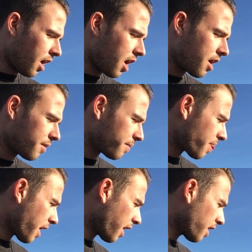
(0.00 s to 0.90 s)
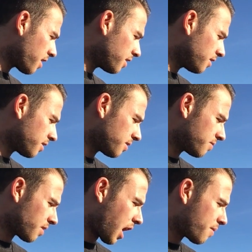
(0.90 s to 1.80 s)
And
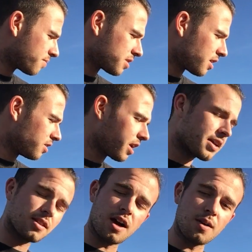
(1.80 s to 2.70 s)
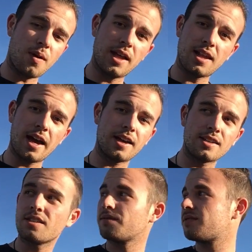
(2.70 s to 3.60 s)
I'm sending you guys a lot of white light.
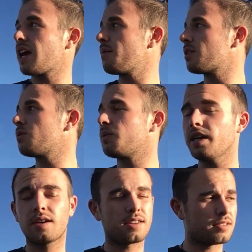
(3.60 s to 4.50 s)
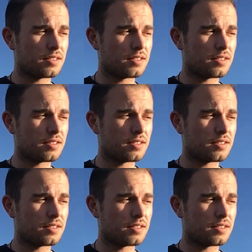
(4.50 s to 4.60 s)
It's a damn good week.